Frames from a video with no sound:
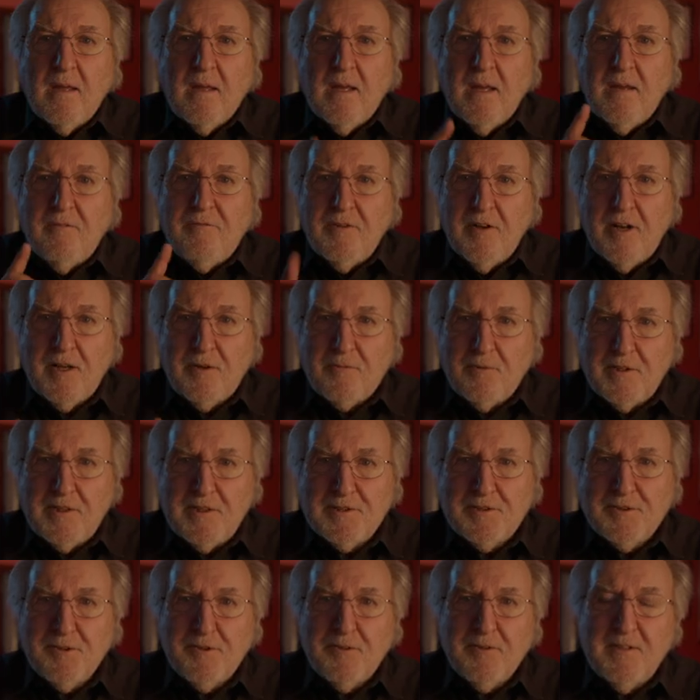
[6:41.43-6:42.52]
If you like what you
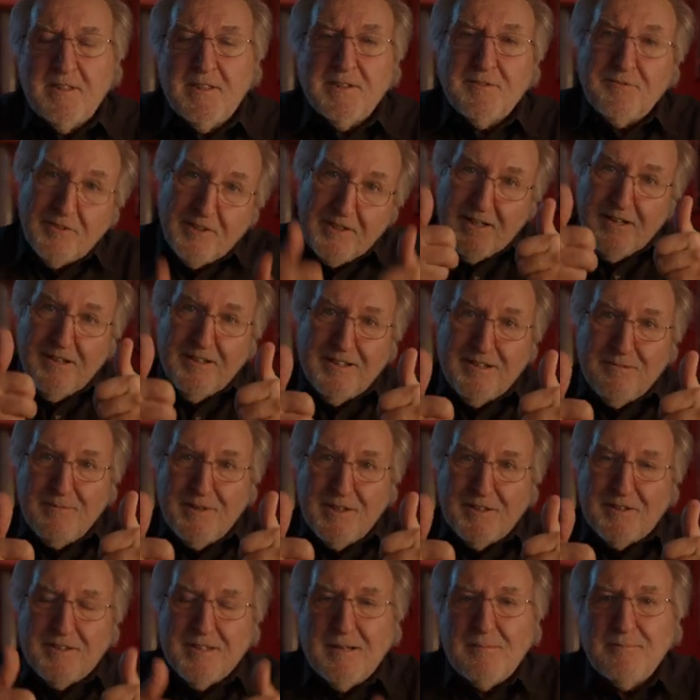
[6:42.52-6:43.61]
saw in this video, give me
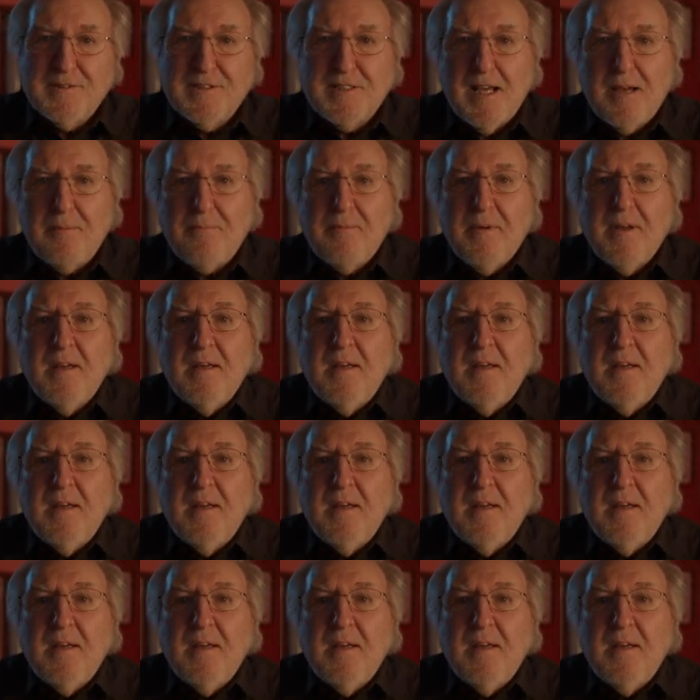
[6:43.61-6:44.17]
a thumbs up.